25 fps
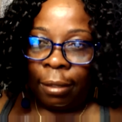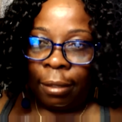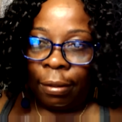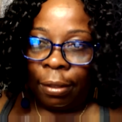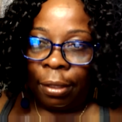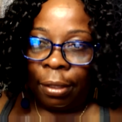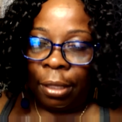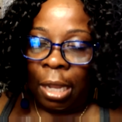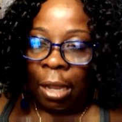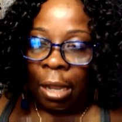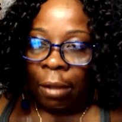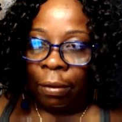
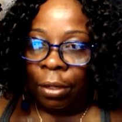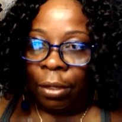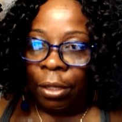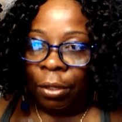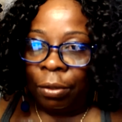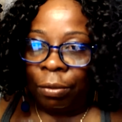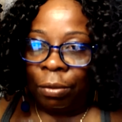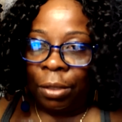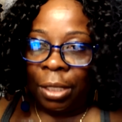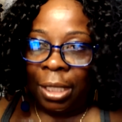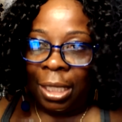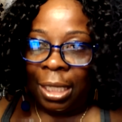Now,
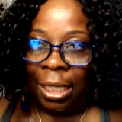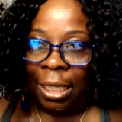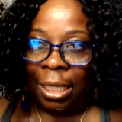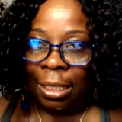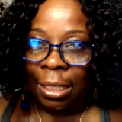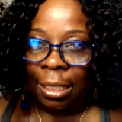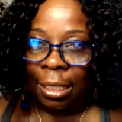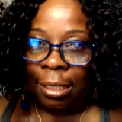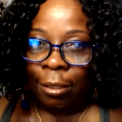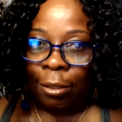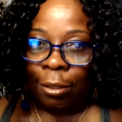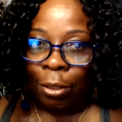literally,
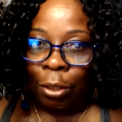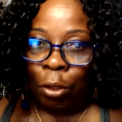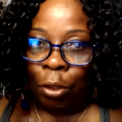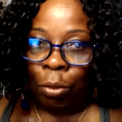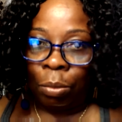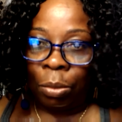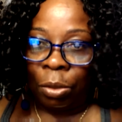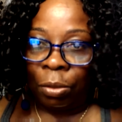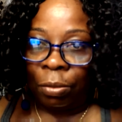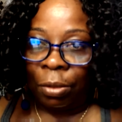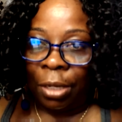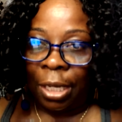this is a new
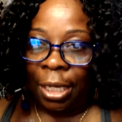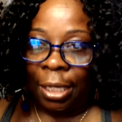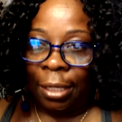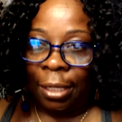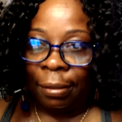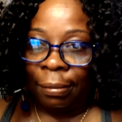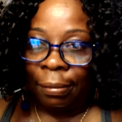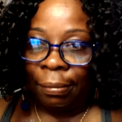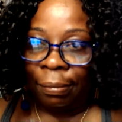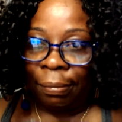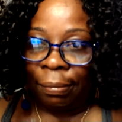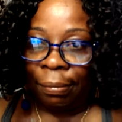
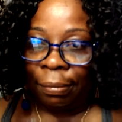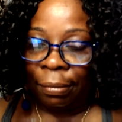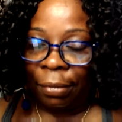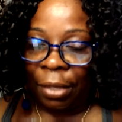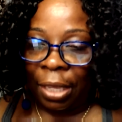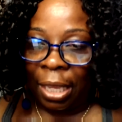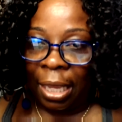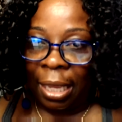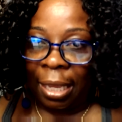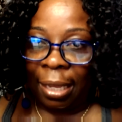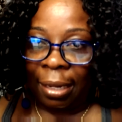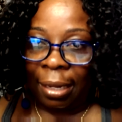Marine.
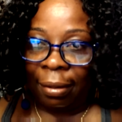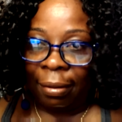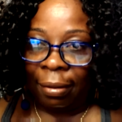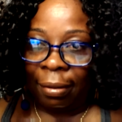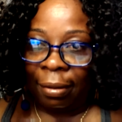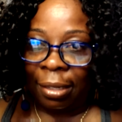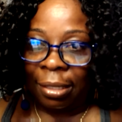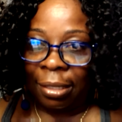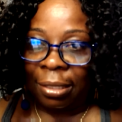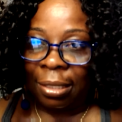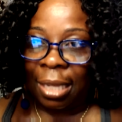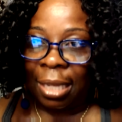
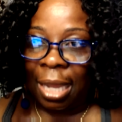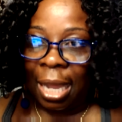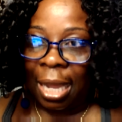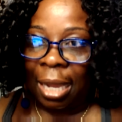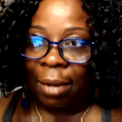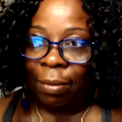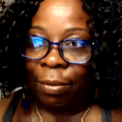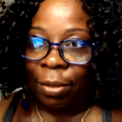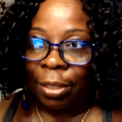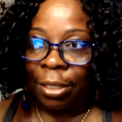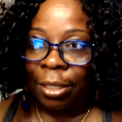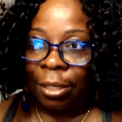And this
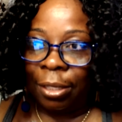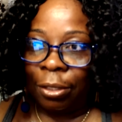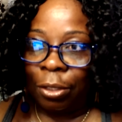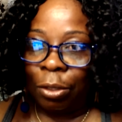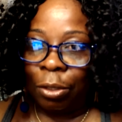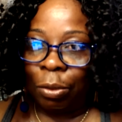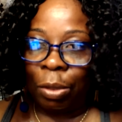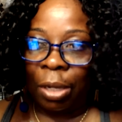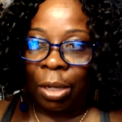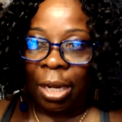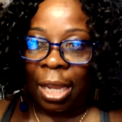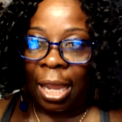guy, within
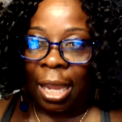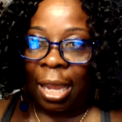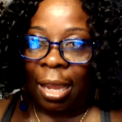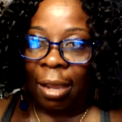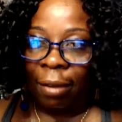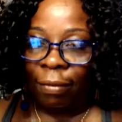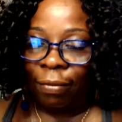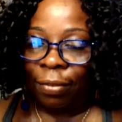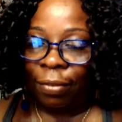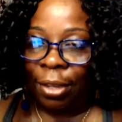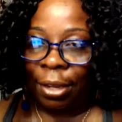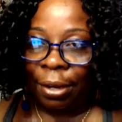
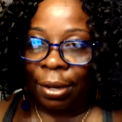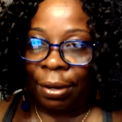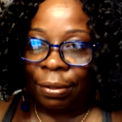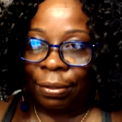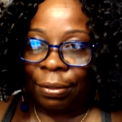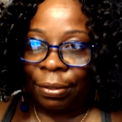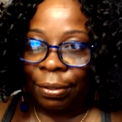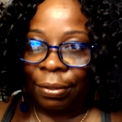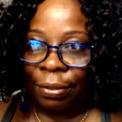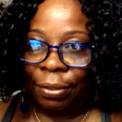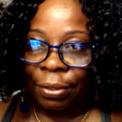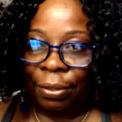2.5
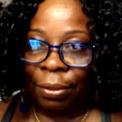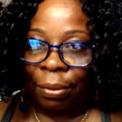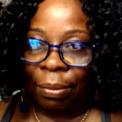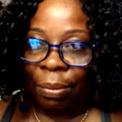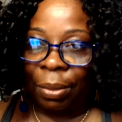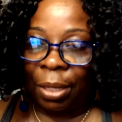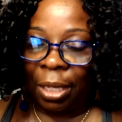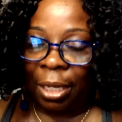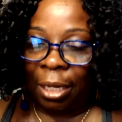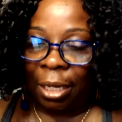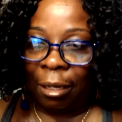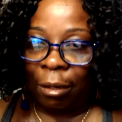years or so
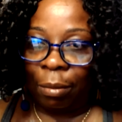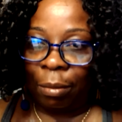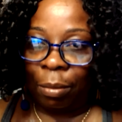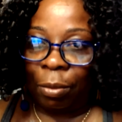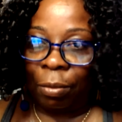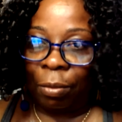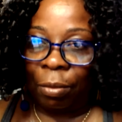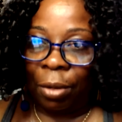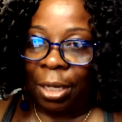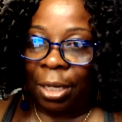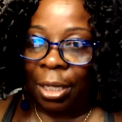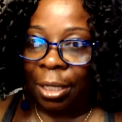being in the
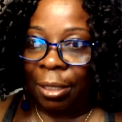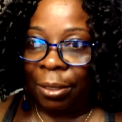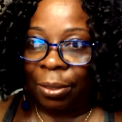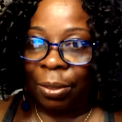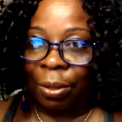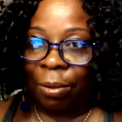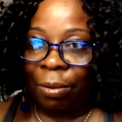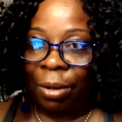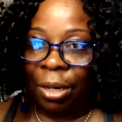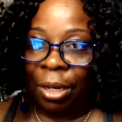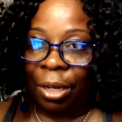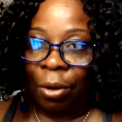Marine, he's
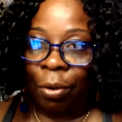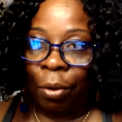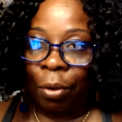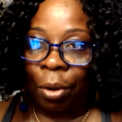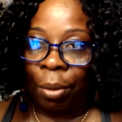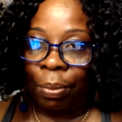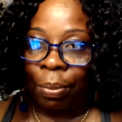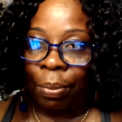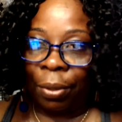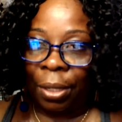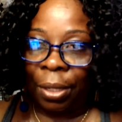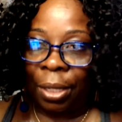already
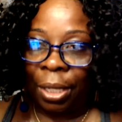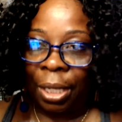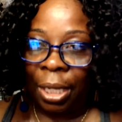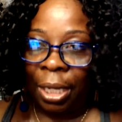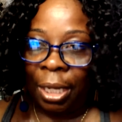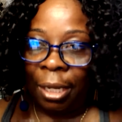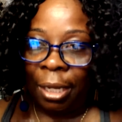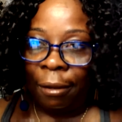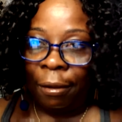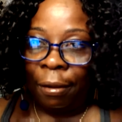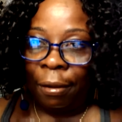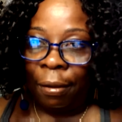corporal.
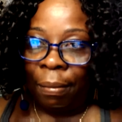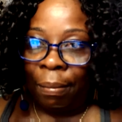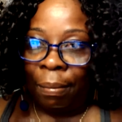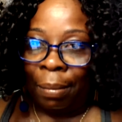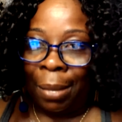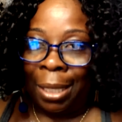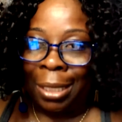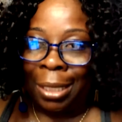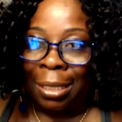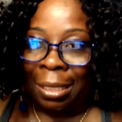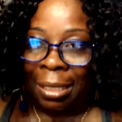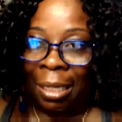
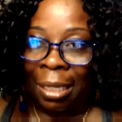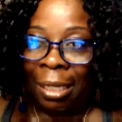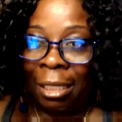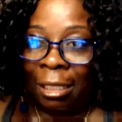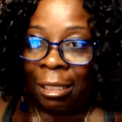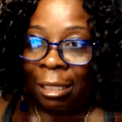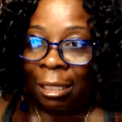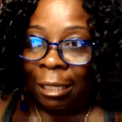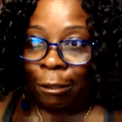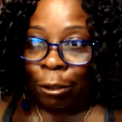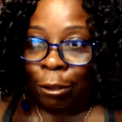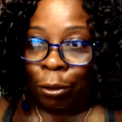My son
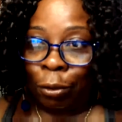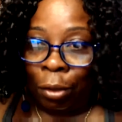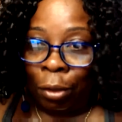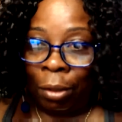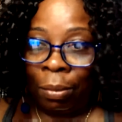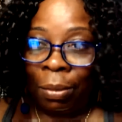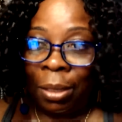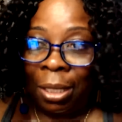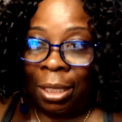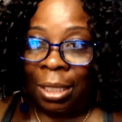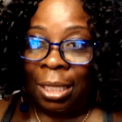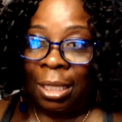is
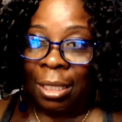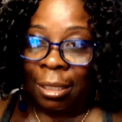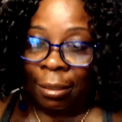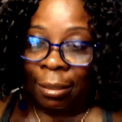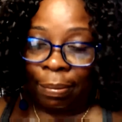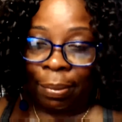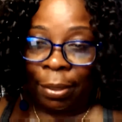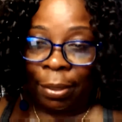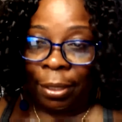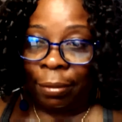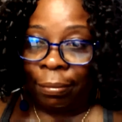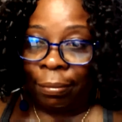extremely
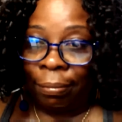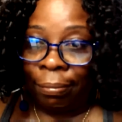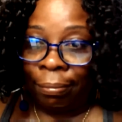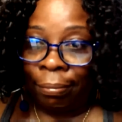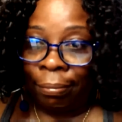disciplined.